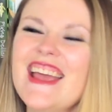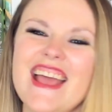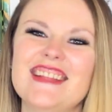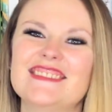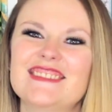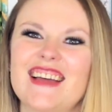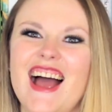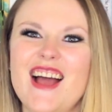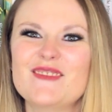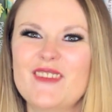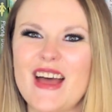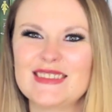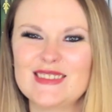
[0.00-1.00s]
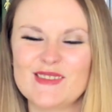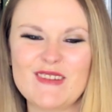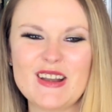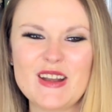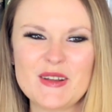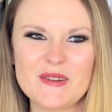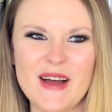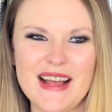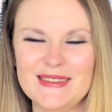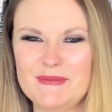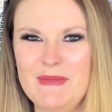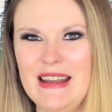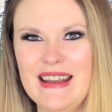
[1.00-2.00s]
As someone who
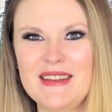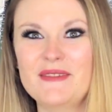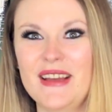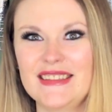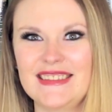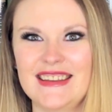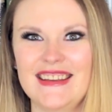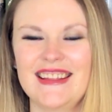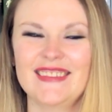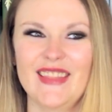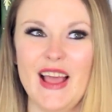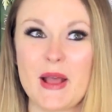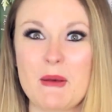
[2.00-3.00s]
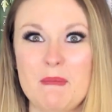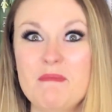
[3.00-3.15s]
has been invested in like